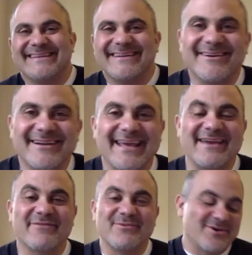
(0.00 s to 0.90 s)
All right. Hey,
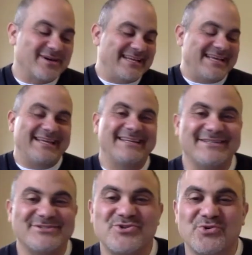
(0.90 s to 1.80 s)
everyone. It
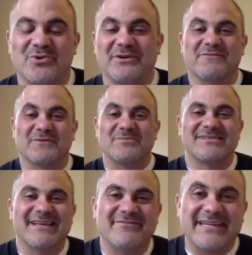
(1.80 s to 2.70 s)
is Jordie from
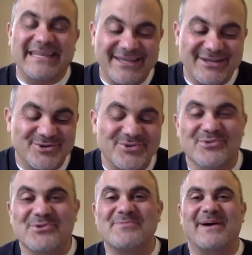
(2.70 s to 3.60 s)
Seven Eagle Group.